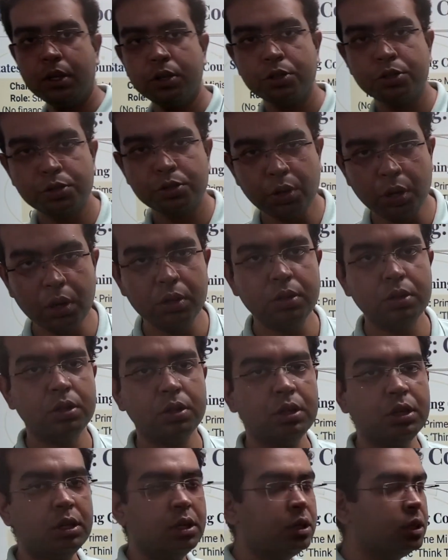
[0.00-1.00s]
So
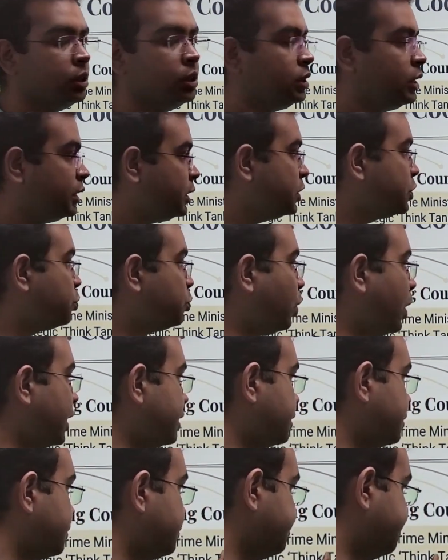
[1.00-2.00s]
this is what
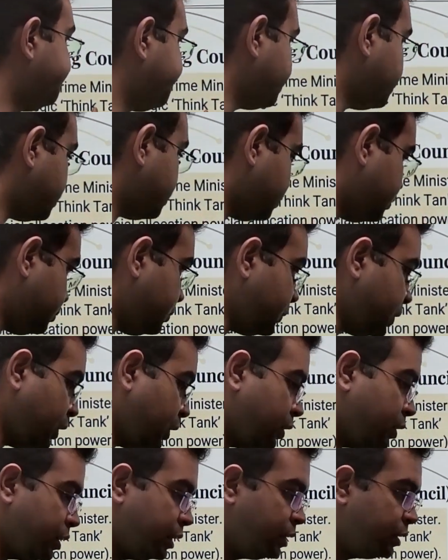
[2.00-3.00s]

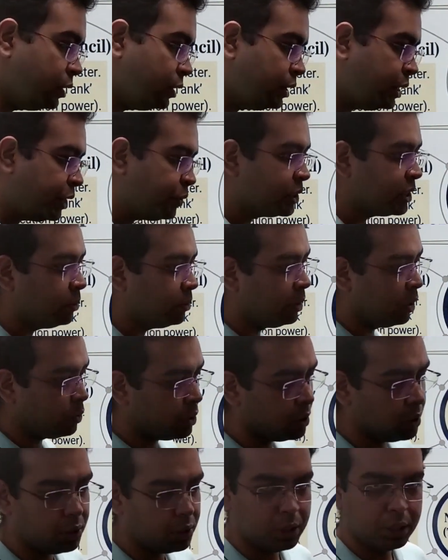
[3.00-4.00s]
it was about
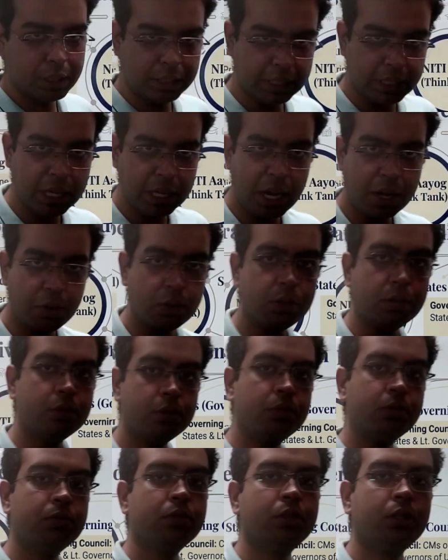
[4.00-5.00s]
NITI Aayog.
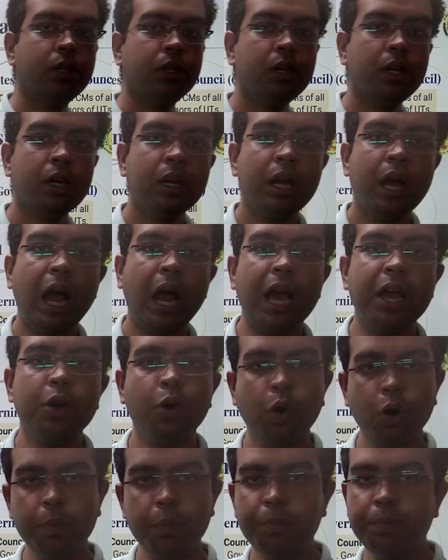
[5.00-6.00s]
I
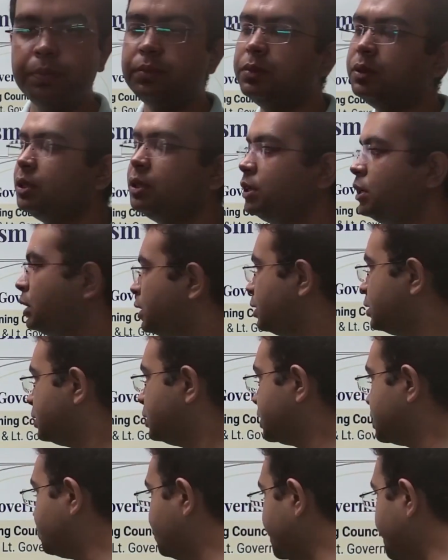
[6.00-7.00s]
hope
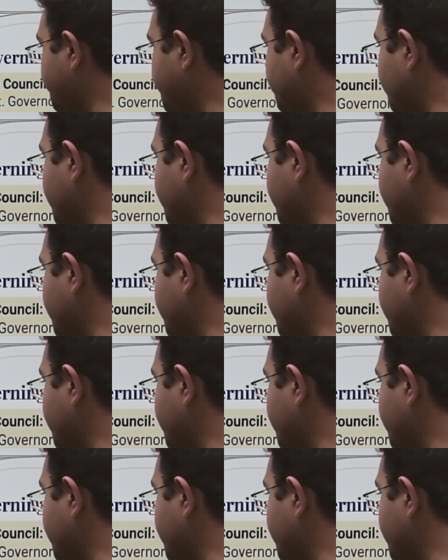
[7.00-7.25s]
this video